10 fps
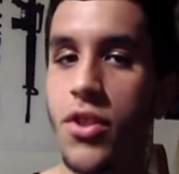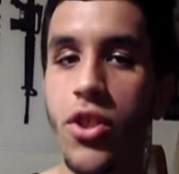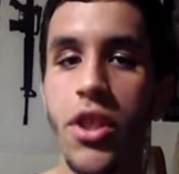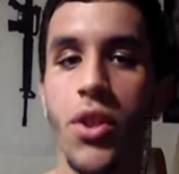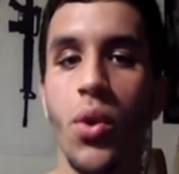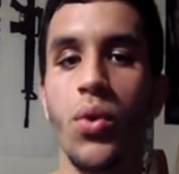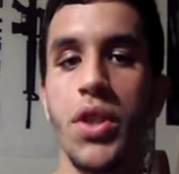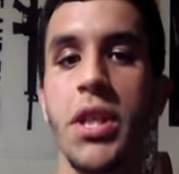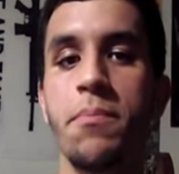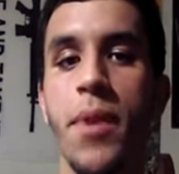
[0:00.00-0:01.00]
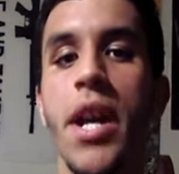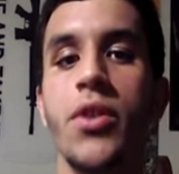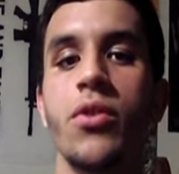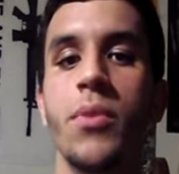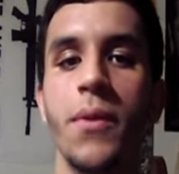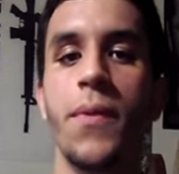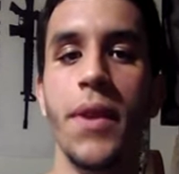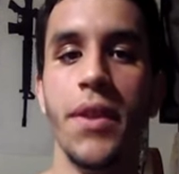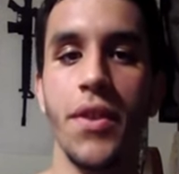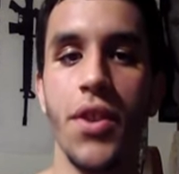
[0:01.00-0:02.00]
Look at the whole spectrum of
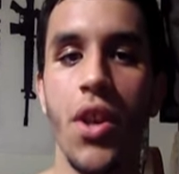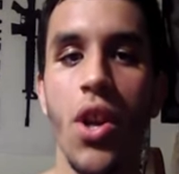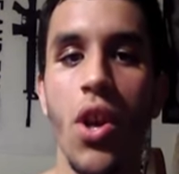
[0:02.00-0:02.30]
things.